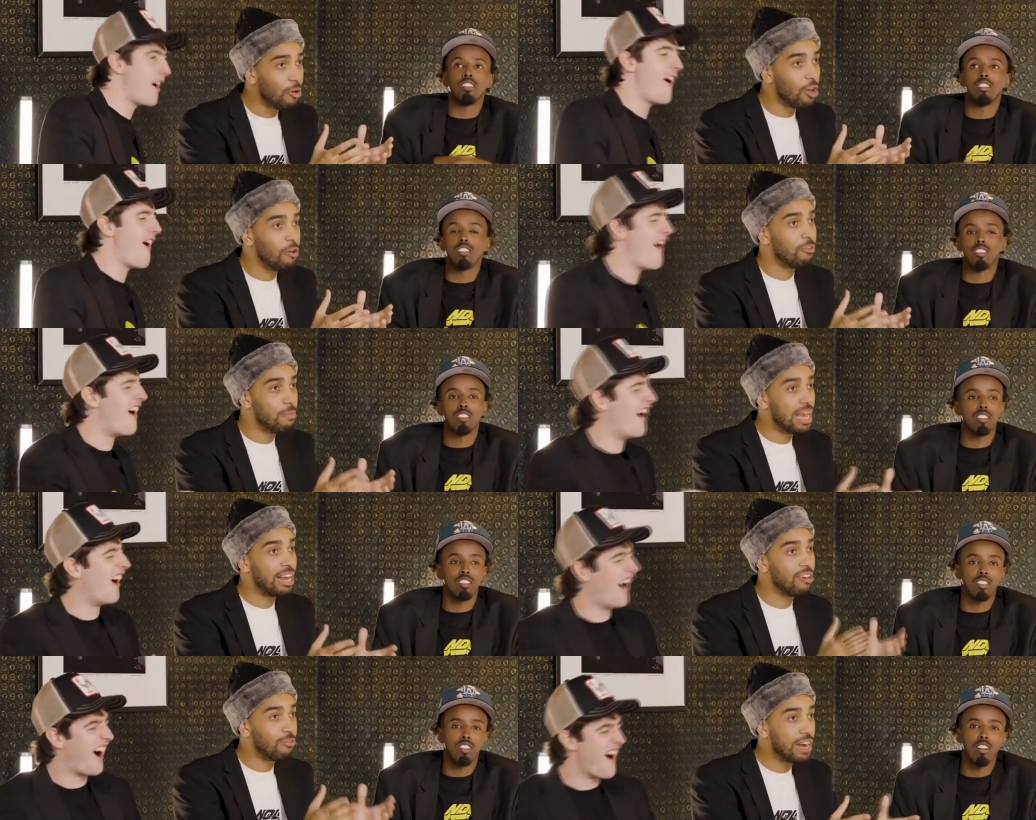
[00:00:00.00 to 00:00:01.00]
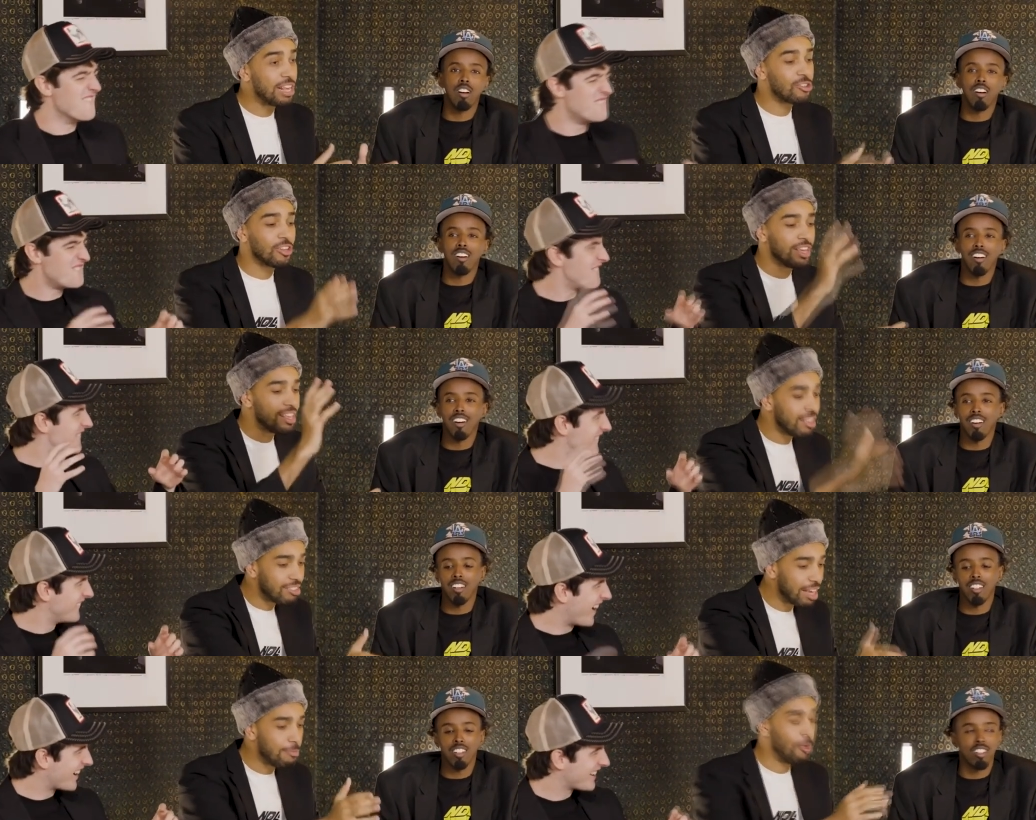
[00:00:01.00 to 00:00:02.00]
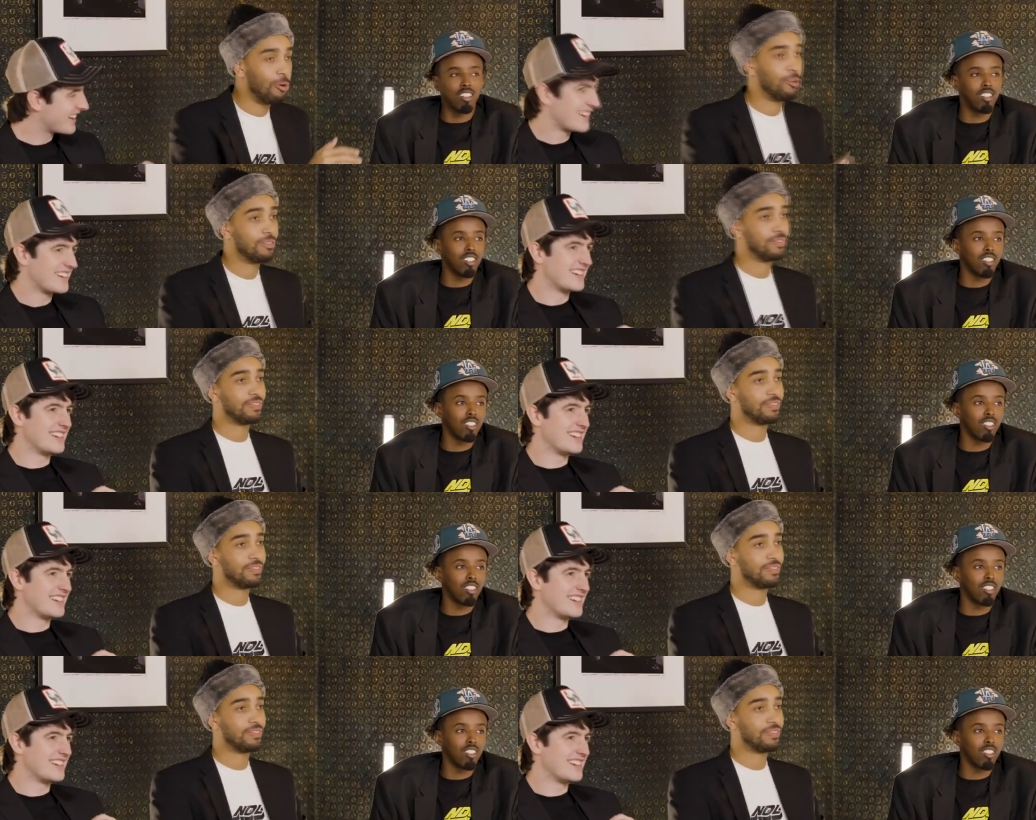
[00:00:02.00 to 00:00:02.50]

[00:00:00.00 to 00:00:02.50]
Speaker 1: well-known thing. Rich Singapore.